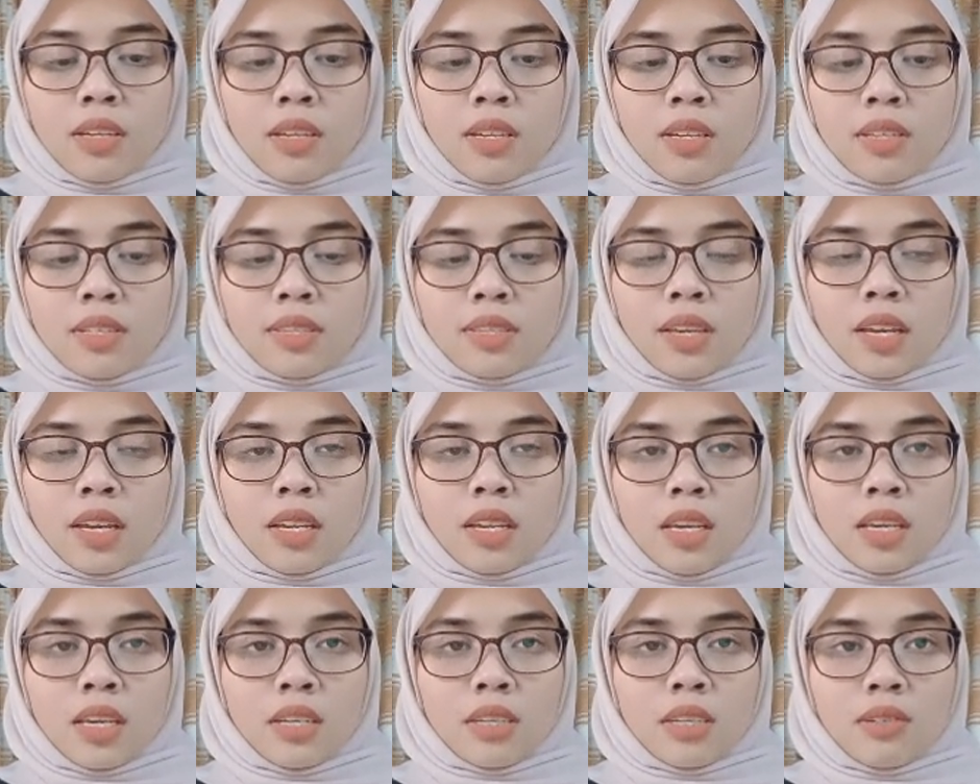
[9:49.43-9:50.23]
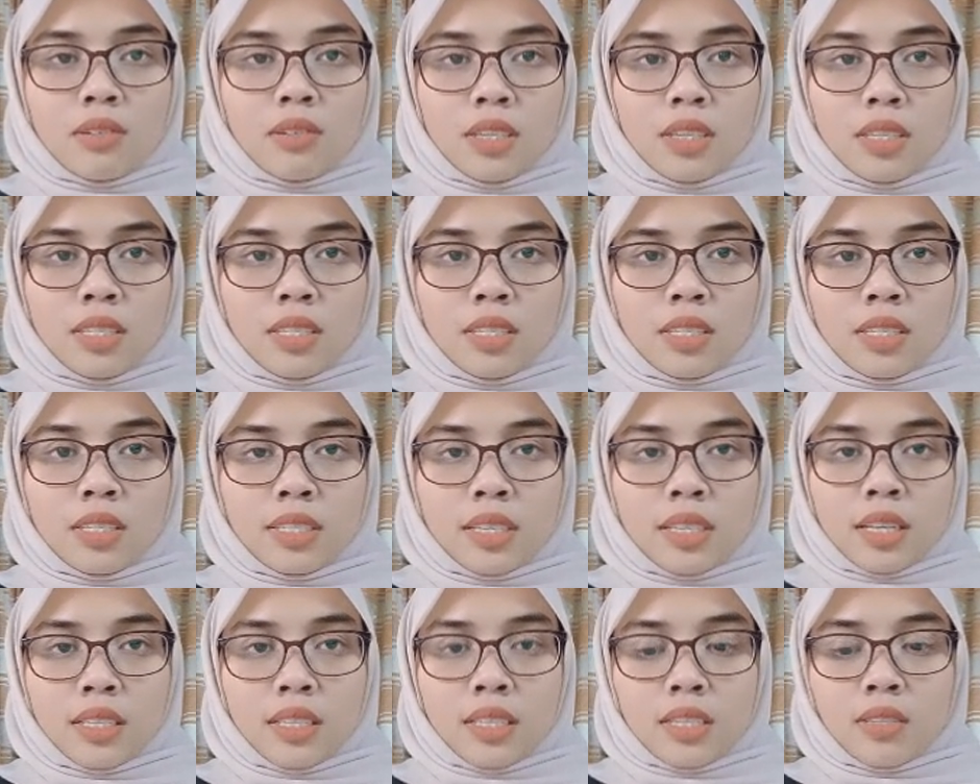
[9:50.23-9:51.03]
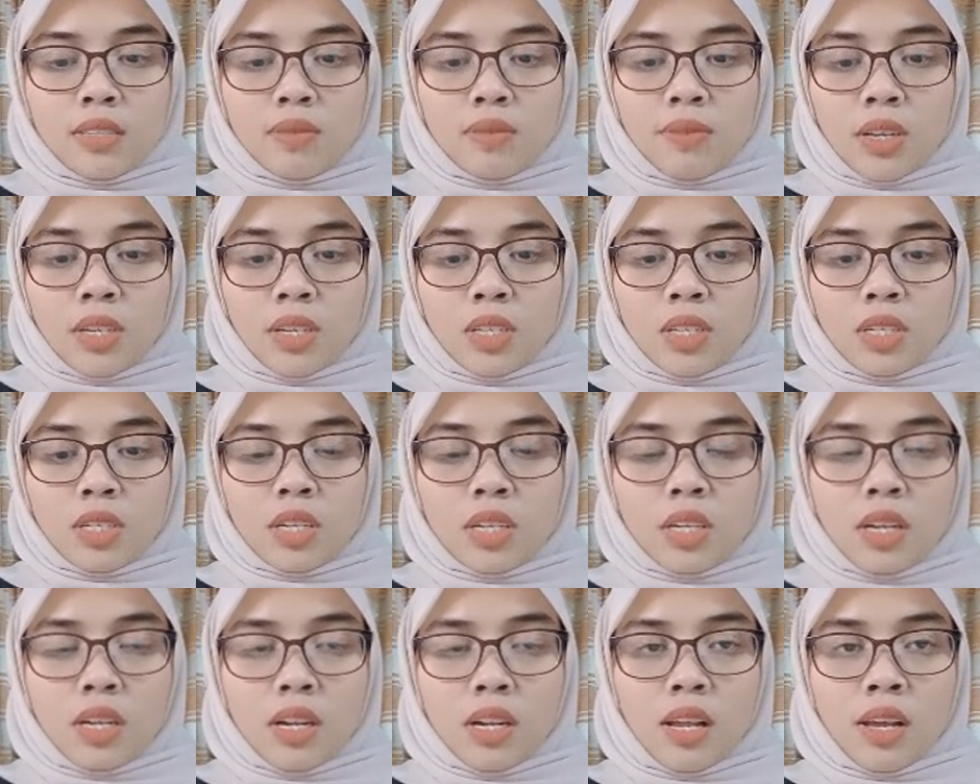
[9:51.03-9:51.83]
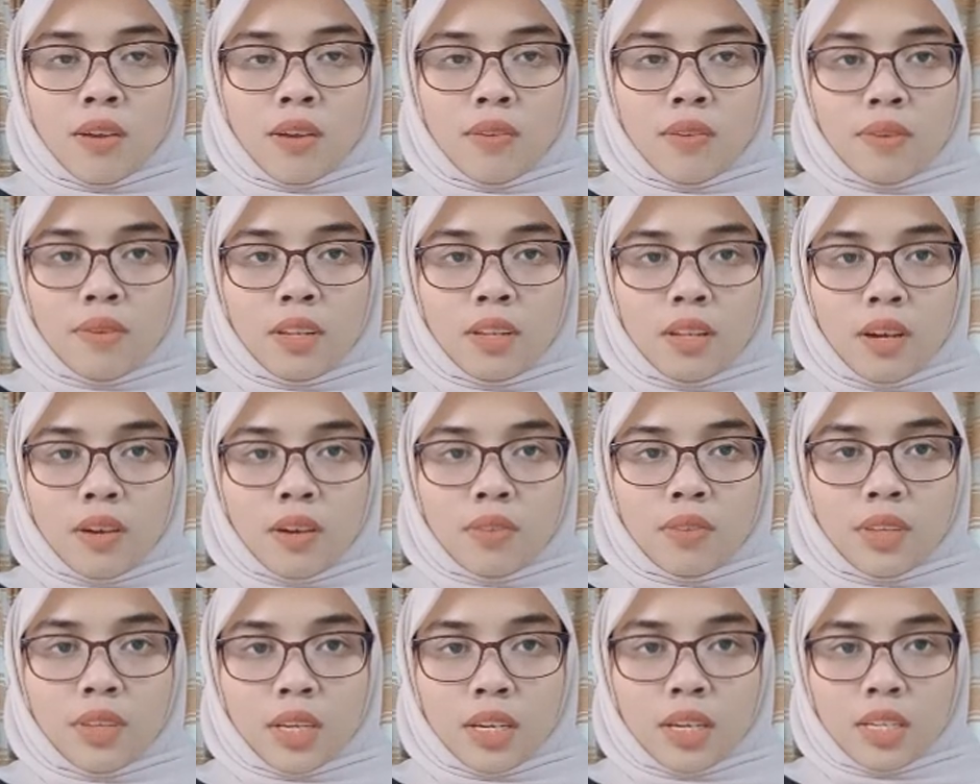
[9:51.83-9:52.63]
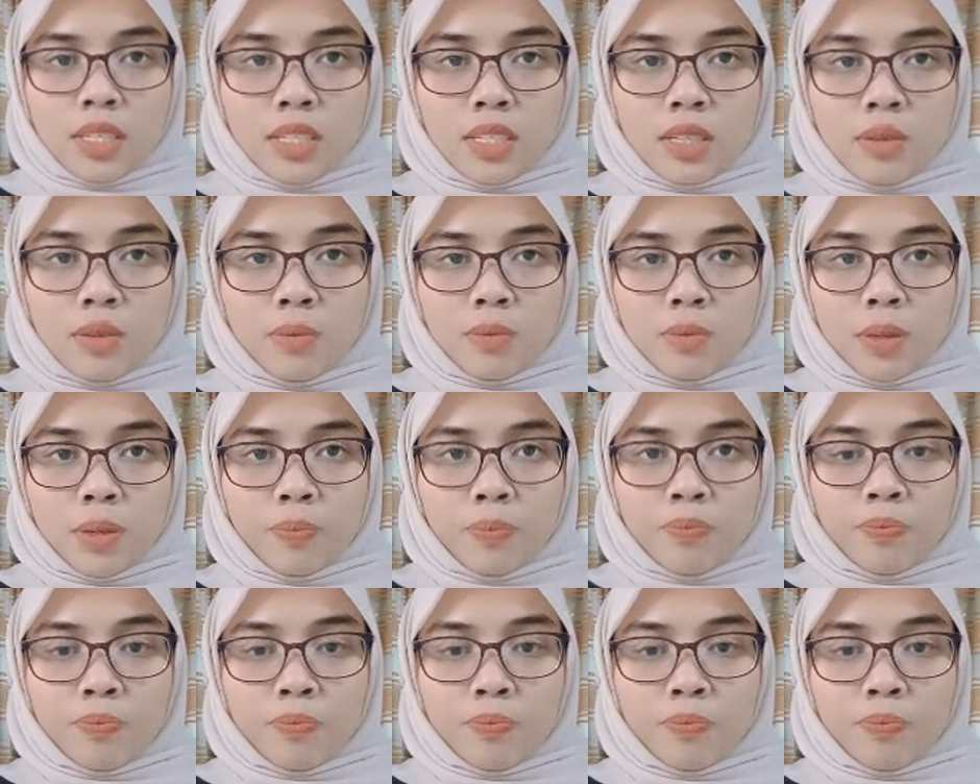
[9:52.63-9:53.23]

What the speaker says: This can increase the satisfaction level of the customer